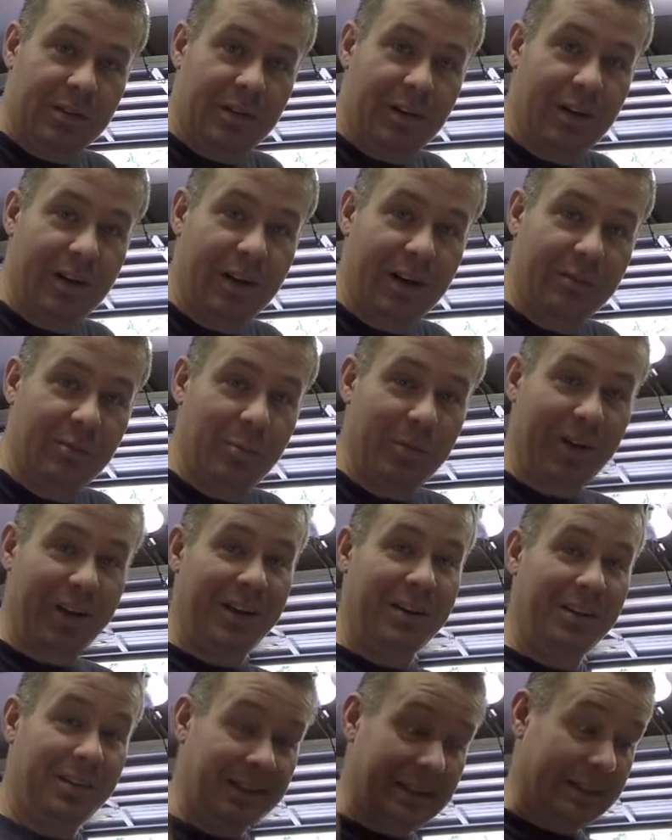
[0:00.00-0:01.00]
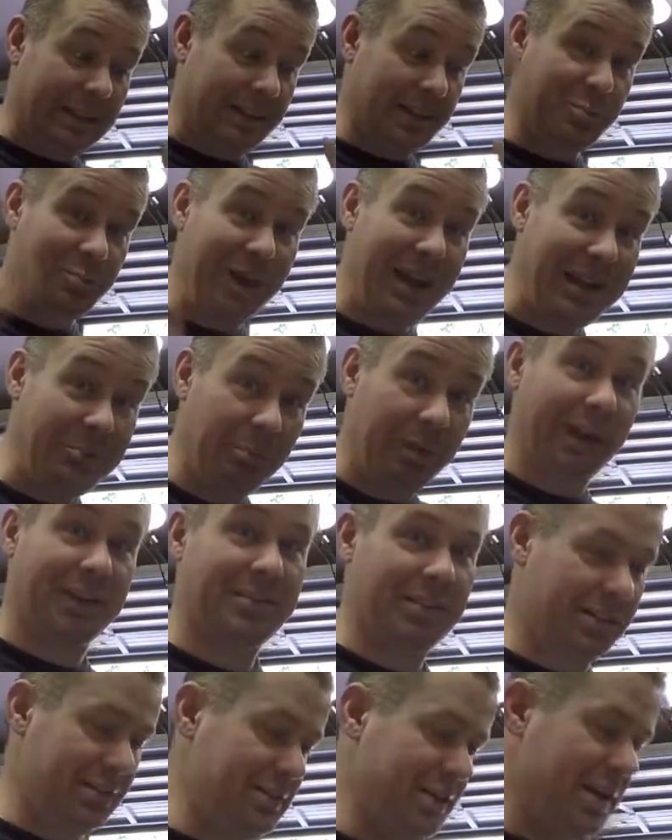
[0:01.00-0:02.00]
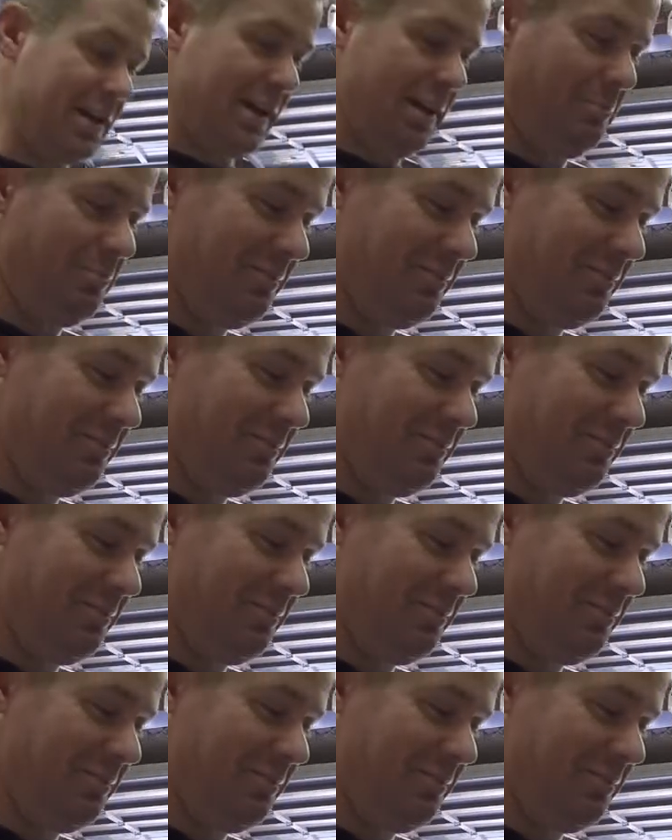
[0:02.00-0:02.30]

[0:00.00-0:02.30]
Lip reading: All right, everybody, it's paint mixing time.